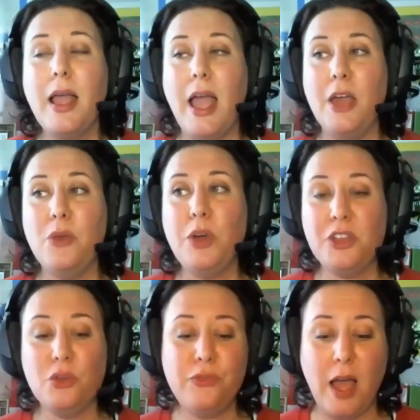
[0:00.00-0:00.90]
And what
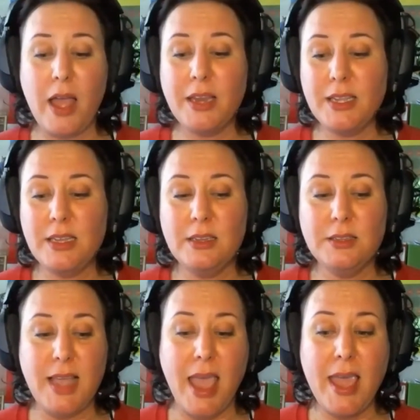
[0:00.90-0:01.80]
you find
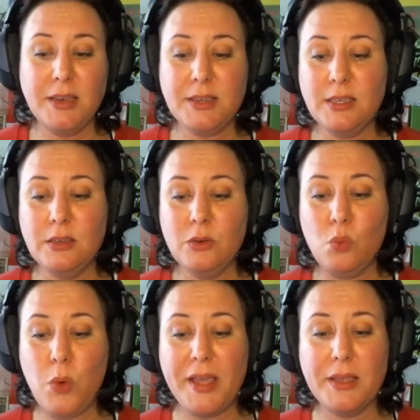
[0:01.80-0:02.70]
is eight
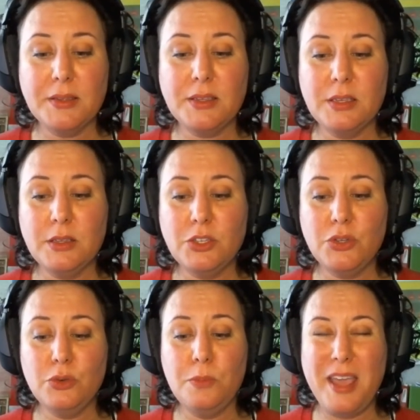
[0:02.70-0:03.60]
ways
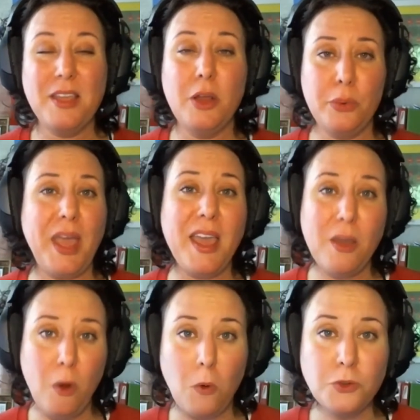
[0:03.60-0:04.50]
to make an okay
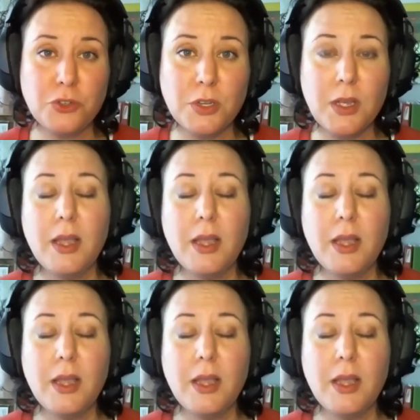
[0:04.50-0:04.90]
Kolsch.